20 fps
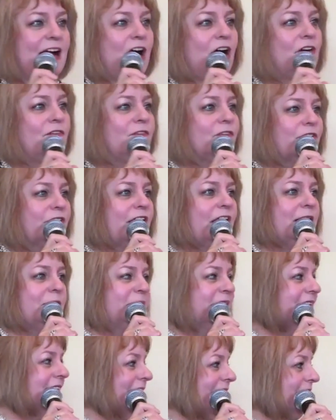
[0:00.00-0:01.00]

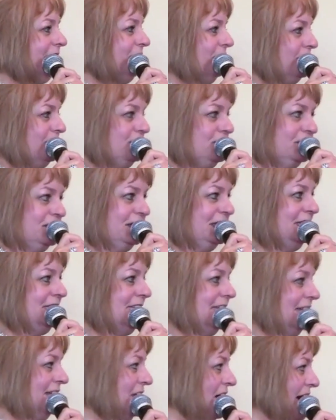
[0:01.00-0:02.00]
Overcoming
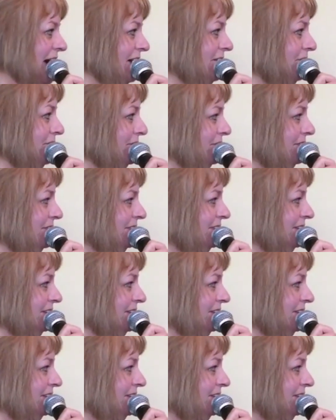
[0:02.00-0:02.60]
Adversities in Life.